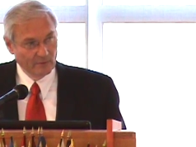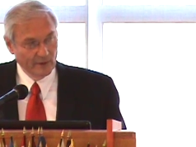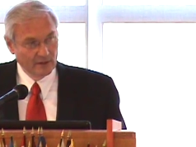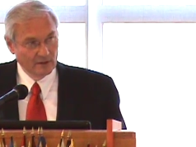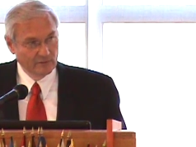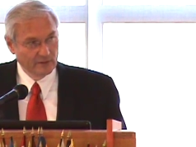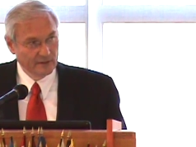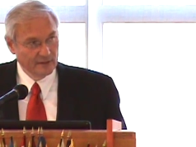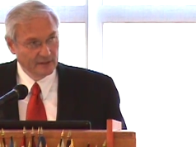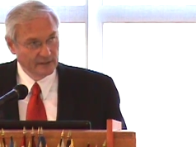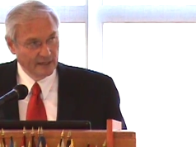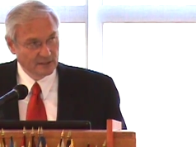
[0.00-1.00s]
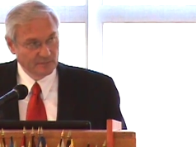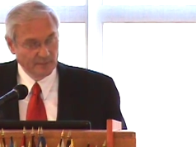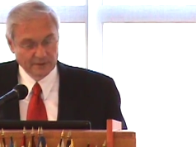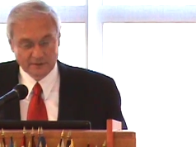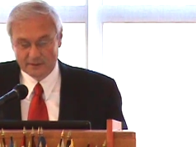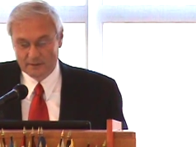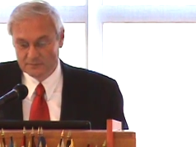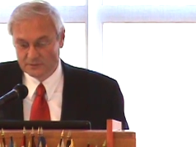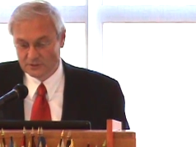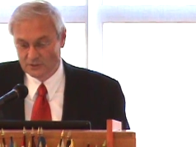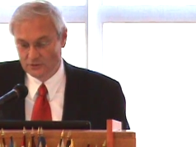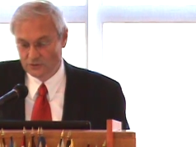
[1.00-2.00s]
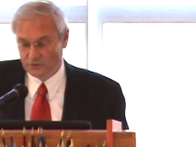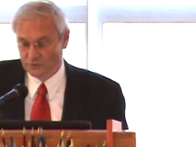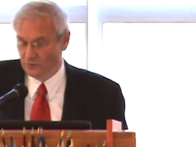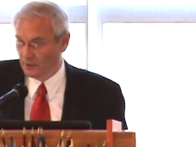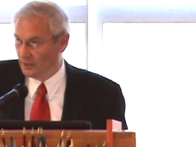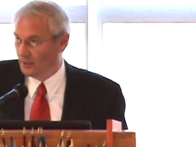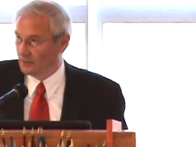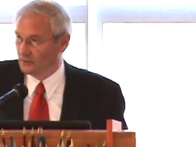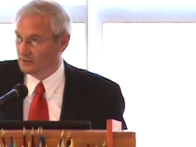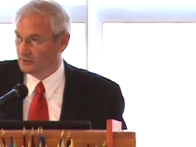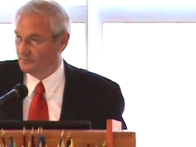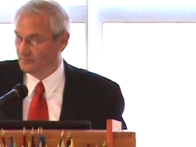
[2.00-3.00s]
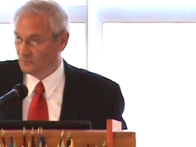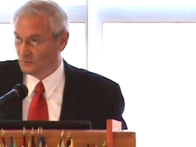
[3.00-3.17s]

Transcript: right over the loudspeaker comes To the Colors.